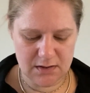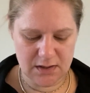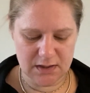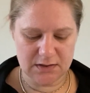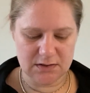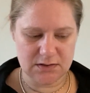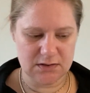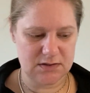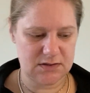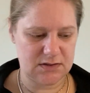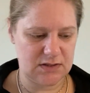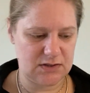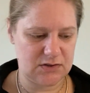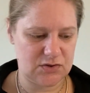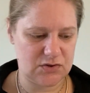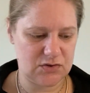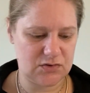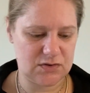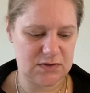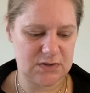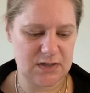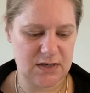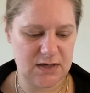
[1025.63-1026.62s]
I just need
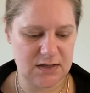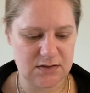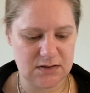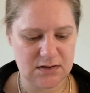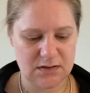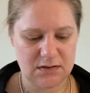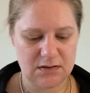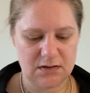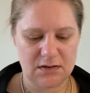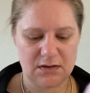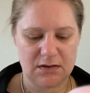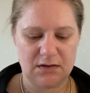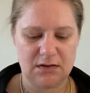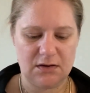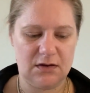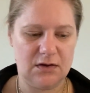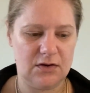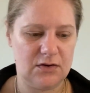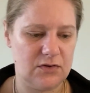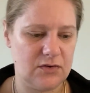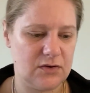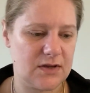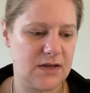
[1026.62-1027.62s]
to start
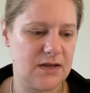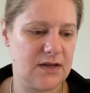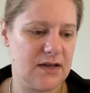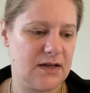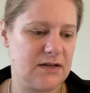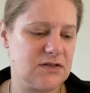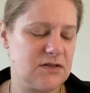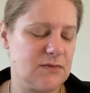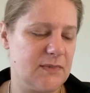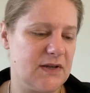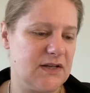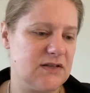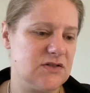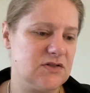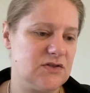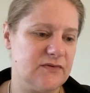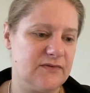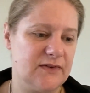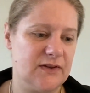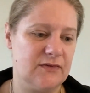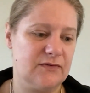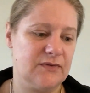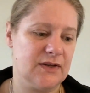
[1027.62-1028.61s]
looking at some ends to
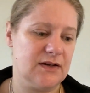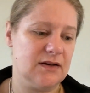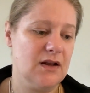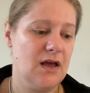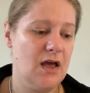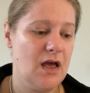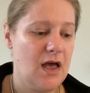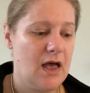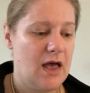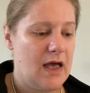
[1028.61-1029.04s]
weave in.